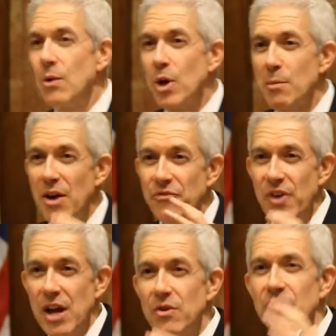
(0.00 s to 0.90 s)
One of my
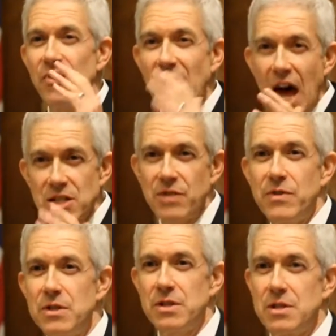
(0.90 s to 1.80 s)
favorite
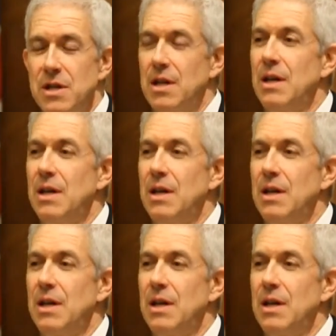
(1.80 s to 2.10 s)
philosophers